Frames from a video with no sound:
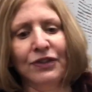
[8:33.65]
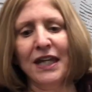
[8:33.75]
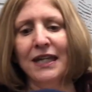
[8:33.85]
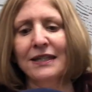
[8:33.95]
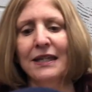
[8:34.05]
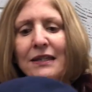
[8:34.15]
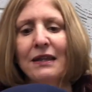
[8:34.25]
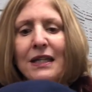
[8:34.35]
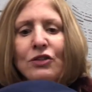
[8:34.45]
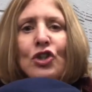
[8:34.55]
these into
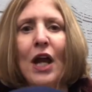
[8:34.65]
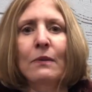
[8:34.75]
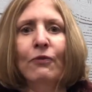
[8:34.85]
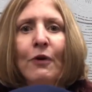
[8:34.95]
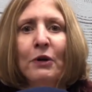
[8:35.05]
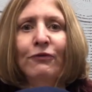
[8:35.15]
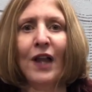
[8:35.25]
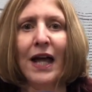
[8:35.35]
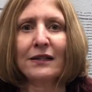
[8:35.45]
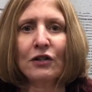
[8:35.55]
this shape from a
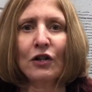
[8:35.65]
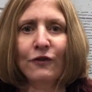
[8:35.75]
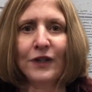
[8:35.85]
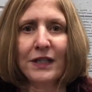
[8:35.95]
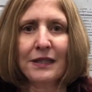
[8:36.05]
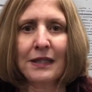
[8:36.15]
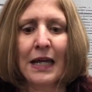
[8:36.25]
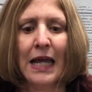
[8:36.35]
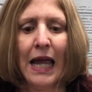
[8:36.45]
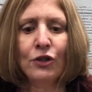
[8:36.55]
flat surface
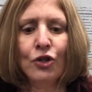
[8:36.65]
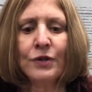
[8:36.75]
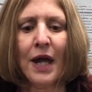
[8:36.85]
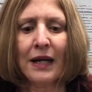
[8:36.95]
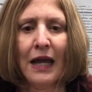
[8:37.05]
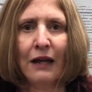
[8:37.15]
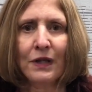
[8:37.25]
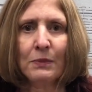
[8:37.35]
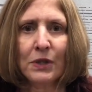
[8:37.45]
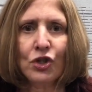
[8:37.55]
and you're not a
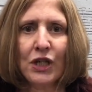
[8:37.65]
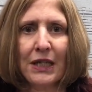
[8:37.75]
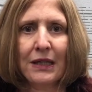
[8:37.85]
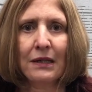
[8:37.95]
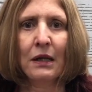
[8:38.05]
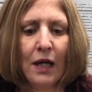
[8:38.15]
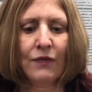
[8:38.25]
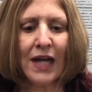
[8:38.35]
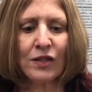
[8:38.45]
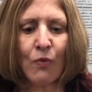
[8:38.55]
heavy machine.
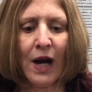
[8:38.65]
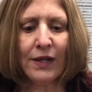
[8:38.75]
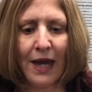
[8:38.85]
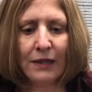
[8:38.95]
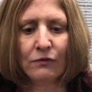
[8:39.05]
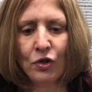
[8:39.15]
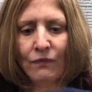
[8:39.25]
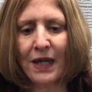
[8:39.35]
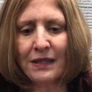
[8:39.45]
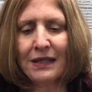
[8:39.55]
That's why they,
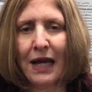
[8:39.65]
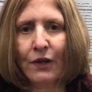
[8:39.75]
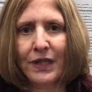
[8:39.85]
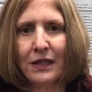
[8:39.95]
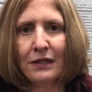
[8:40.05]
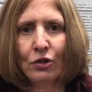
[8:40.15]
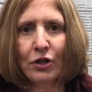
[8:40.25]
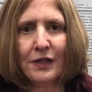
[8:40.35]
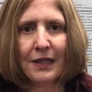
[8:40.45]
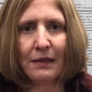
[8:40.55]
they sell these
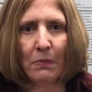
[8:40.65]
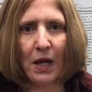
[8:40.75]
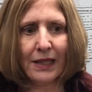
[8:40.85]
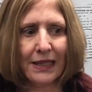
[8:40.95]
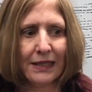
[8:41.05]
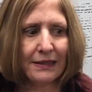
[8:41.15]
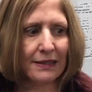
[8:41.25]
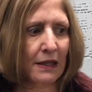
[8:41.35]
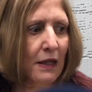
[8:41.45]
hoods and bodies